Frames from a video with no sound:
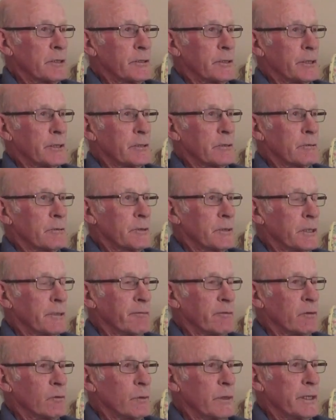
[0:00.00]
6 or
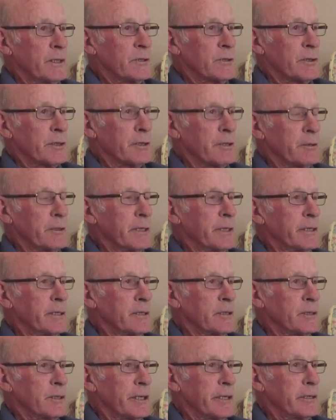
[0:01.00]
7 weeks there, and they
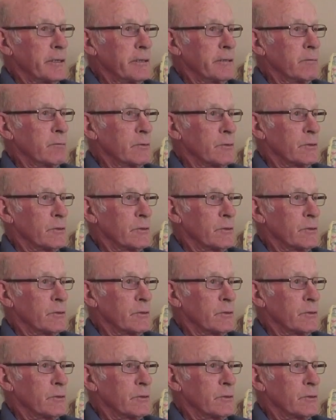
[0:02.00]
decided it